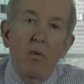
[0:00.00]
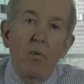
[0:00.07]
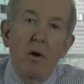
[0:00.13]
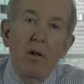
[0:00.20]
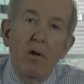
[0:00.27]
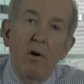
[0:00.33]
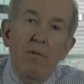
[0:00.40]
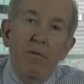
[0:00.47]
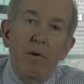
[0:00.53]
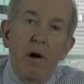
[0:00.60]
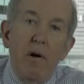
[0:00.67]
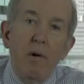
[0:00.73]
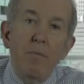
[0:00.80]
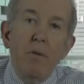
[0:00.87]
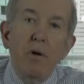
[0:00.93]
We look for
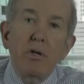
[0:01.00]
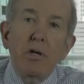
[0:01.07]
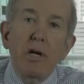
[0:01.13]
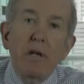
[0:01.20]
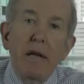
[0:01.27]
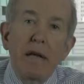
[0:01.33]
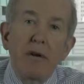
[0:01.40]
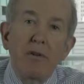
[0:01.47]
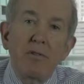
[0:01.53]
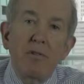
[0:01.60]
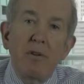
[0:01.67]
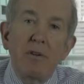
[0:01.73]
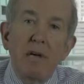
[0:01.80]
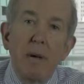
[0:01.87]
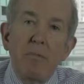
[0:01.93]
our emerging leaders
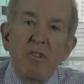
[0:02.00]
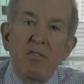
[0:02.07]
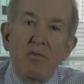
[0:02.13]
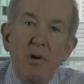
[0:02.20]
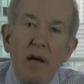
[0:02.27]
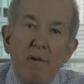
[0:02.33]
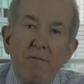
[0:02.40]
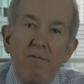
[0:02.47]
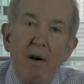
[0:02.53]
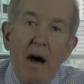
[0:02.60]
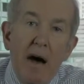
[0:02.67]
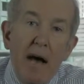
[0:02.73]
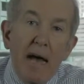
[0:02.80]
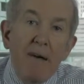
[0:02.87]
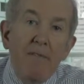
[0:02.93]
to demonstrate
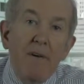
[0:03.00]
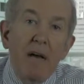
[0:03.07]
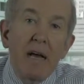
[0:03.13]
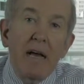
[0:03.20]
5